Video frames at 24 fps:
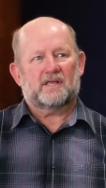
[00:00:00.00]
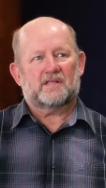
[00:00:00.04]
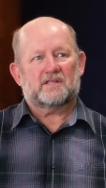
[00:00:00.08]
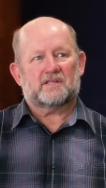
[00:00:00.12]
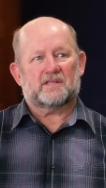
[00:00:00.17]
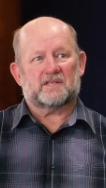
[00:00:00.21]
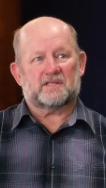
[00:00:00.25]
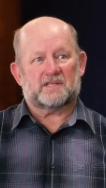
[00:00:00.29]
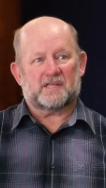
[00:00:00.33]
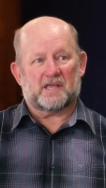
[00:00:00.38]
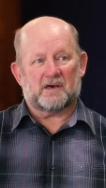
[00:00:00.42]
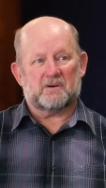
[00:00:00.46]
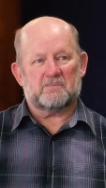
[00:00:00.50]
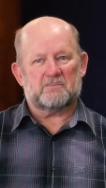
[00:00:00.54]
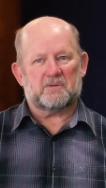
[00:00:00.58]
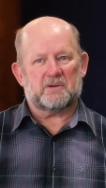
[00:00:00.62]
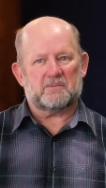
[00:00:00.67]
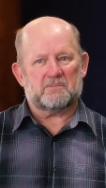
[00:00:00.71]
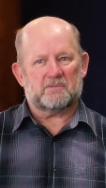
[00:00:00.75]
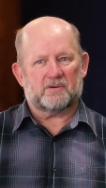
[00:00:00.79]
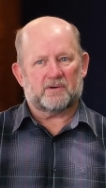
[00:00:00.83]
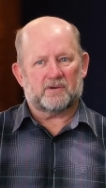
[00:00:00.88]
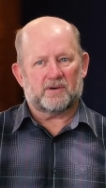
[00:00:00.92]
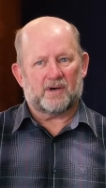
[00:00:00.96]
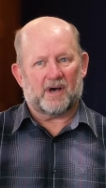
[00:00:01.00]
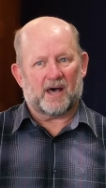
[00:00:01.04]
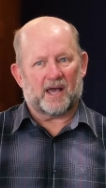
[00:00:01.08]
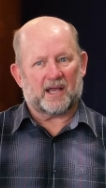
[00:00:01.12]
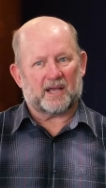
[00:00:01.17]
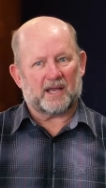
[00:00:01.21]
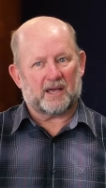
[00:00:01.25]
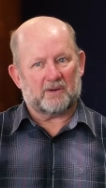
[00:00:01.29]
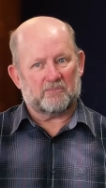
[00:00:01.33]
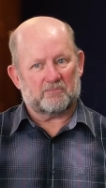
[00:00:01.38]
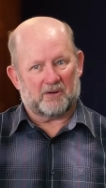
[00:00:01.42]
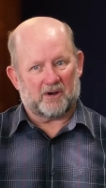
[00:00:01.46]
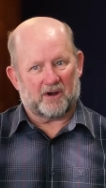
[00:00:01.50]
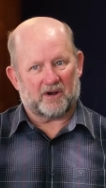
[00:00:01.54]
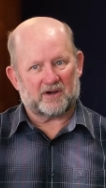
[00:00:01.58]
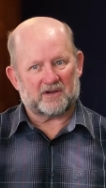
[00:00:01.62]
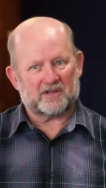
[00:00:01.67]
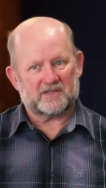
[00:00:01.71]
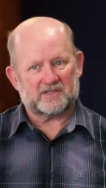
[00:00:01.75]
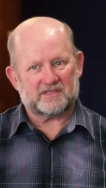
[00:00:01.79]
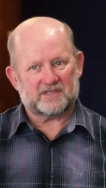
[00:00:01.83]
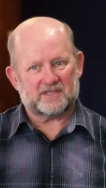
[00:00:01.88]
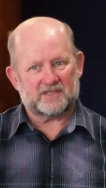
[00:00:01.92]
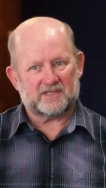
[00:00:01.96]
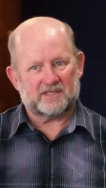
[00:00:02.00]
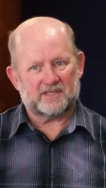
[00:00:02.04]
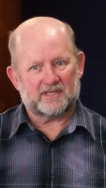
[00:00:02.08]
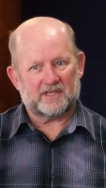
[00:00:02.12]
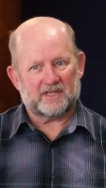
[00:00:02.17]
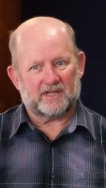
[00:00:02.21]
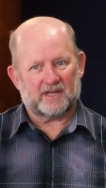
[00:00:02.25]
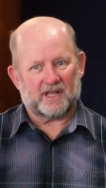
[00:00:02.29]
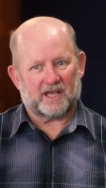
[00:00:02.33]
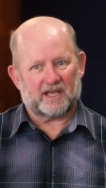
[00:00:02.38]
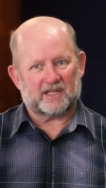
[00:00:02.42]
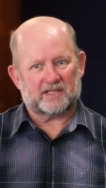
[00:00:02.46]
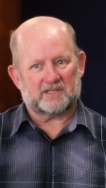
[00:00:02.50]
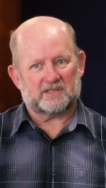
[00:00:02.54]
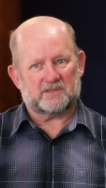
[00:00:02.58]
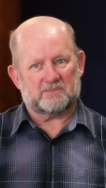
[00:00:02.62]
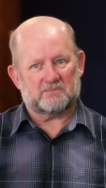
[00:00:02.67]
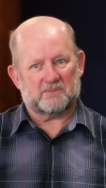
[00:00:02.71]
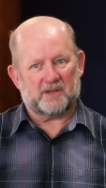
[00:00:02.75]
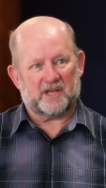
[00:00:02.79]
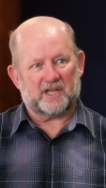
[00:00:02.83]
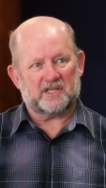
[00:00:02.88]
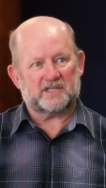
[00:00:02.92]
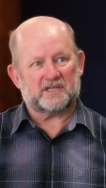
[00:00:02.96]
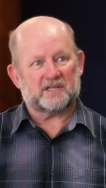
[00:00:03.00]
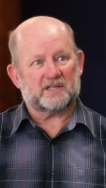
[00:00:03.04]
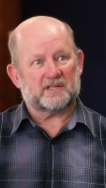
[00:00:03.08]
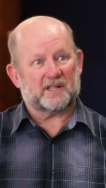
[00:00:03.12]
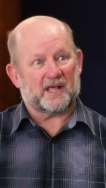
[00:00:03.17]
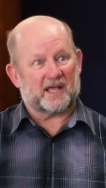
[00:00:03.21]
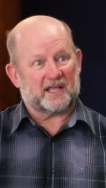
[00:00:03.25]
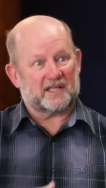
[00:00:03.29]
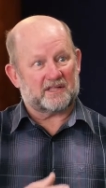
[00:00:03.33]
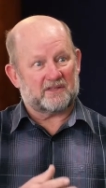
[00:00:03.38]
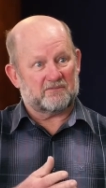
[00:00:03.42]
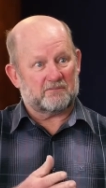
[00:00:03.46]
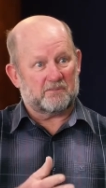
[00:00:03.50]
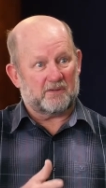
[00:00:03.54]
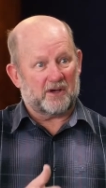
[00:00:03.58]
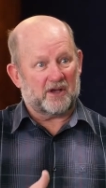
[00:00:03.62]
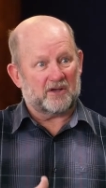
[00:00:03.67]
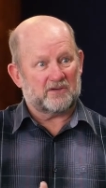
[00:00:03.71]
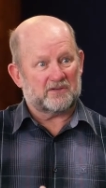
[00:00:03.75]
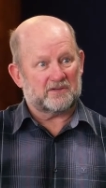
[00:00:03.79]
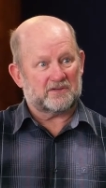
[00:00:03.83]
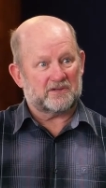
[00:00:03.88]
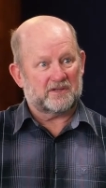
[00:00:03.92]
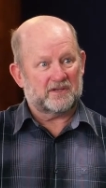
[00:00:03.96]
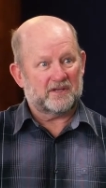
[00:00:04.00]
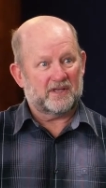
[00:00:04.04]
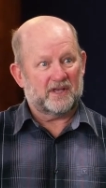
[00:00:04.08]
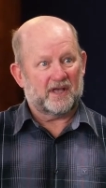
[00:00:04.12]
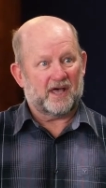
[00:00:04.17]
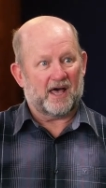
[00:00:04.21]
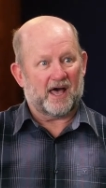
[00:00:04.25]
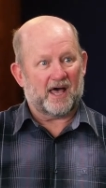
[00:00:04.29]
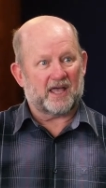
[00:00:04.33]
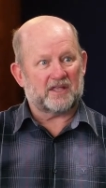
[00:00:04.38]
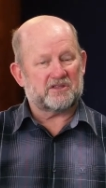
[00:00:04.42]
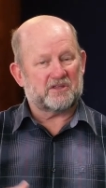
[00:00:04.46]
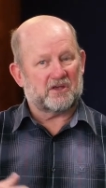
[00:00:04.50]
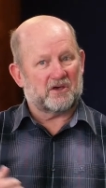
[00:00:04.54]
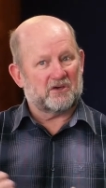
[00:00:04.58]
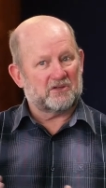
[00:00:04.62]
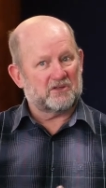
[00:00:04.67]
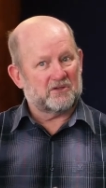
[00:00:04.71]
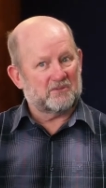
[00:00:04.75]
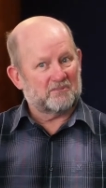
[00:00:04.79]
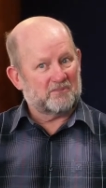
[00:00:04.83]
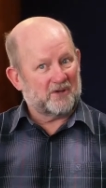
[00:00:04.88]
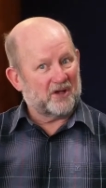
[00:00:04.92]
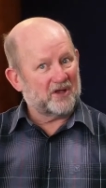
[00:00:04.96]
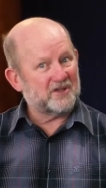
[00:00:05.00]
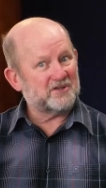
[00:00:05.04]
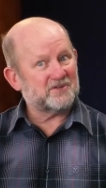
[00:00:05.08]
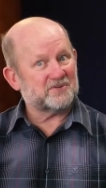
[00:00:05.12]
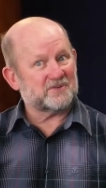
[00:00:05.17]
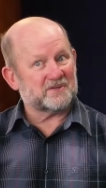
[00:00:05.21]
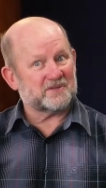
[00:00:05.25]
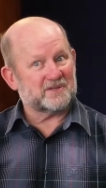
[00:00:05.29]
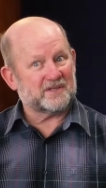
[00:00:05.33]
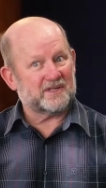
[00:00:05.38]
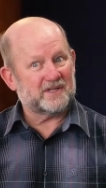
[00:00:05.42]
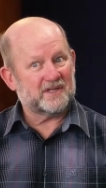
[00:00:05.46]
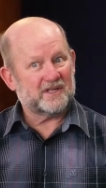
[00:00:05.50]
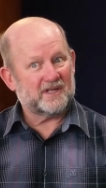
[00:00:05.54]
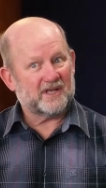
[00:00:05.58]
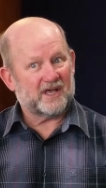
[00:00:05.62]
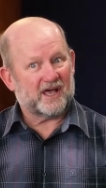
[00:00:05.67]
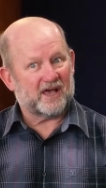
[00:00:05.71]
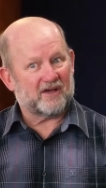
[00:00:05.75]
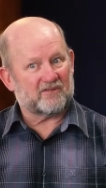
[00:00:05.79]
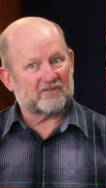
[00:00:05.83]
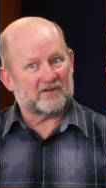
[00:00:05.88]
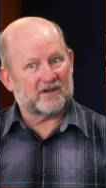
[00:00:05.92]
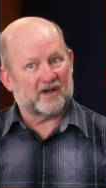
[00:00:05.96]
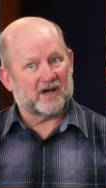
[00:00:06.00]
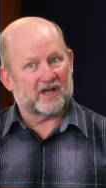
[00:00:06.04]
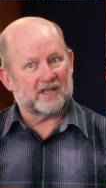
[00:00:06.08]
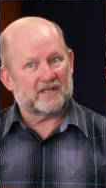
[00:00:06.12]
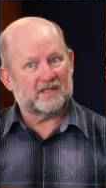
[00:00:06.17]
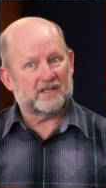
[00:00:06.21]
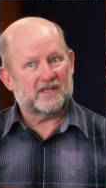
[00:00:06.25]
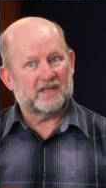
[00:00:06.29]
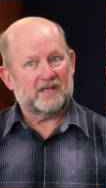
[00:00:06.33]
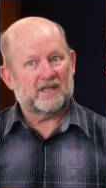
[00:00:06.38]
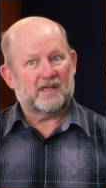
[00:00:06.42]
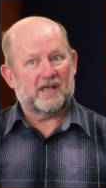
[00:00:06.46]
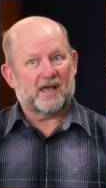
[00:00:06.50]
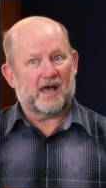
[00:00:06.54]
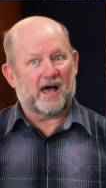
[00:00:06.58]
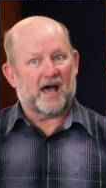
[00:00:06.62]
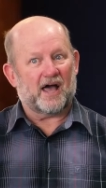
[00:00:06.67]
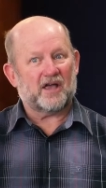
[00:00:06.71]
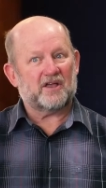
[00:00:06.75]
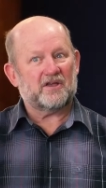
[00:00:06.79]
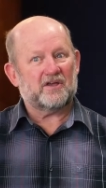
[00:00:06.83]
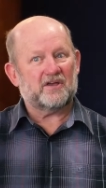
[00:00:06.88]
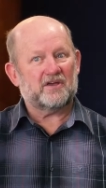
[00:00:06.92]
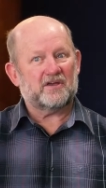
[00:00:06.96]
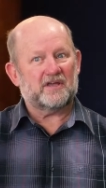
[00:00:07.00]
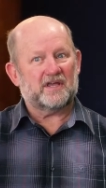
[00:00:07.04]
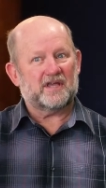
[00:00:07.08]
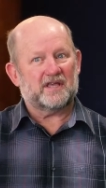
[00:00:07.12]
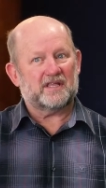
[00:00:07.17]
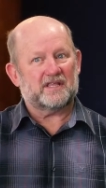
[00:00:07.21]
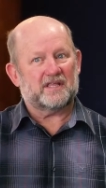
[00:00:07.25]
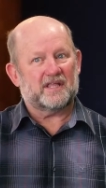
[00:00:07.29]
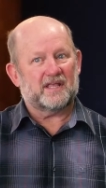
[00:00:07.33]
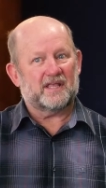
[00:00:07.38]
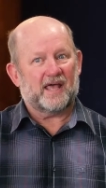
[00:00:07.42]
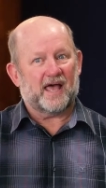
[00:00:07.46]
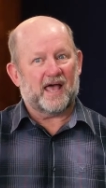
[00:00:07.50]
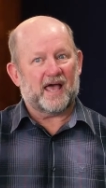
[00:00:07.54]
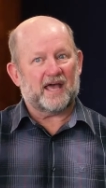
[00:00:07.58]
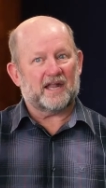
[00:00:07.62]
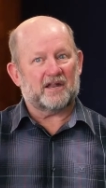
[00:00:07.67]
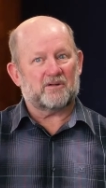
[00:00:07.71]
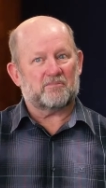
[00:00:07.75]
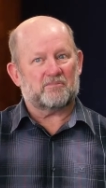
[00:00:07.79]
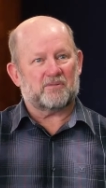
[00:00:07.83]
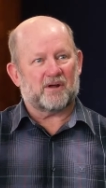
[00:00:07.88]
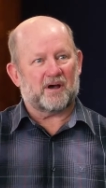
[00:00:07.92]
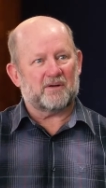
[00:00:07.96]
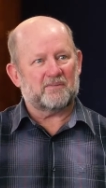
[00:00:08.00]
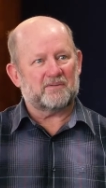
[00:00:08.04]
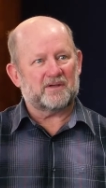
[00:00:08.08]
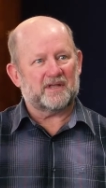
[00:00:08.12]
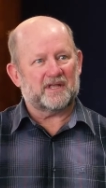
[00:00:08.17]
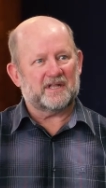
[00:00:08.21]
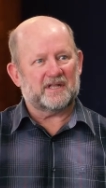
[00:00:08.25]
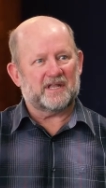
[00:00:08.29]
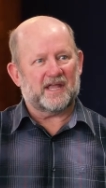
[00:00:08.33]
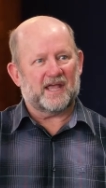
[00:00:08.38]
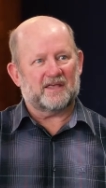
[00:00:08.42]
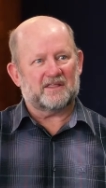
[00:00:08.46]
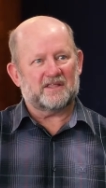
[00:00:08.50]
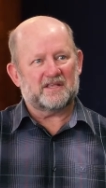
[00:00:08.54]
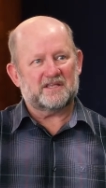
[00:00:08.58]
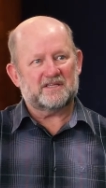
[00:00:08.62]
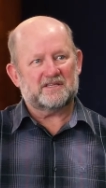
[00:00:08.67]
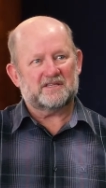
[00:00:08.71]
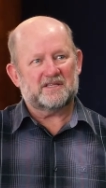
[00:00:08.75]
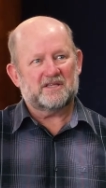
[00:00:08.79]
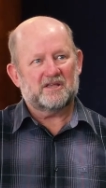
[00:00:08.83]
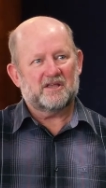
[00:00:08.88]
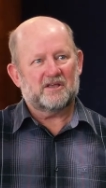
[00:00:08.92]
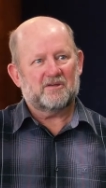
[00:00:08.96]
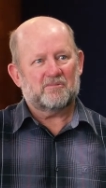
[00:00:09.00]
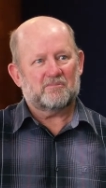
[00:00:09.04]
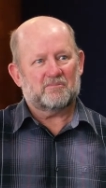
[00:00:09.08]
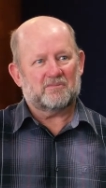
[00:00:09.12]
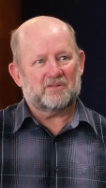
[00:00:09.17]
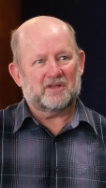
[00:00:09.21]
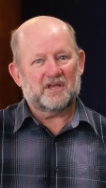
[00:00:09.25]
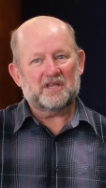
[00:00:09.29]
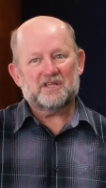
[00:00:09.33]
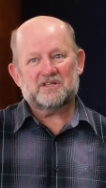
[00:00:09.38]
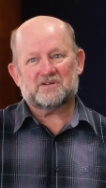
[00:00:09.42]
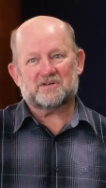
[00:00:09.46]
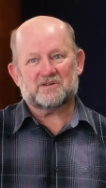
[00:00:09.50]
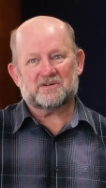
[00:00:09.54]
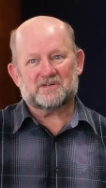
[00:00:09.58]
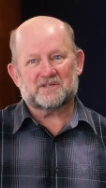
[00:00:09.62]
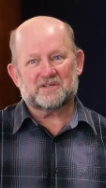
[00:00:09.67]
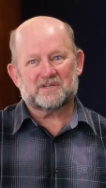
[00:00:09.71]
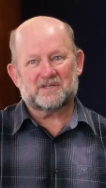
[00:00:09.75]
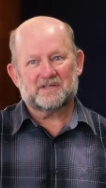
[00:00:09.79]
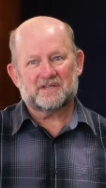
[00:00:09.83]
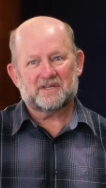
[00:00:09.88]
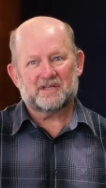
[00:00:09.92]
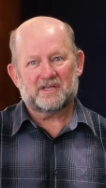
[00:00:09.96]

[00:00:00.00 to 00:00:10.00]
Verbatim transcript: to tell people I got Parkinson and I got dementia like the boats. I told the boatsman I've got. I couldn't get I had a problem getting down these bleachers.